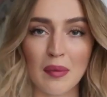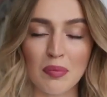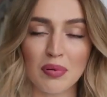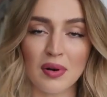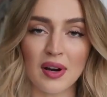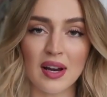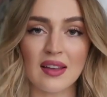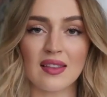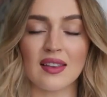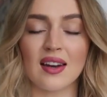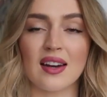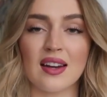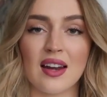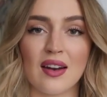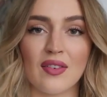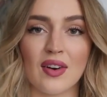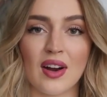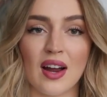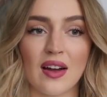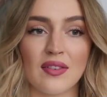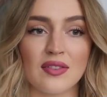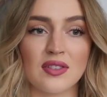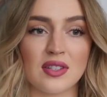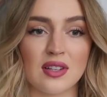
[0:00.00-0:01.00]
I pray that I never
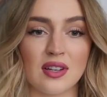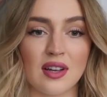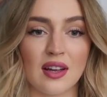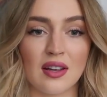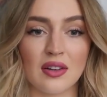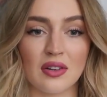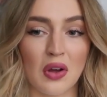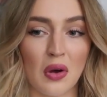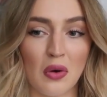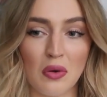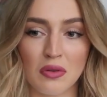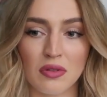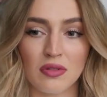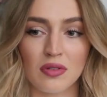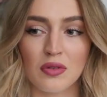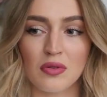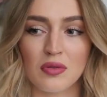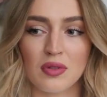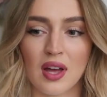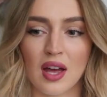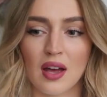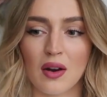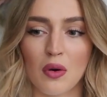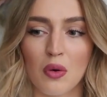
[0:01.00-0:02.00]
have to go
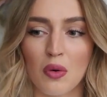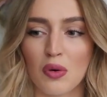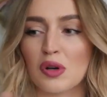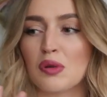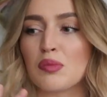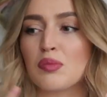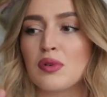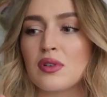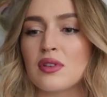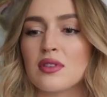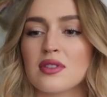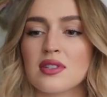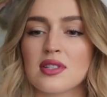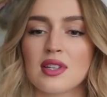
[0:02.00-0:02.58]
through that horrible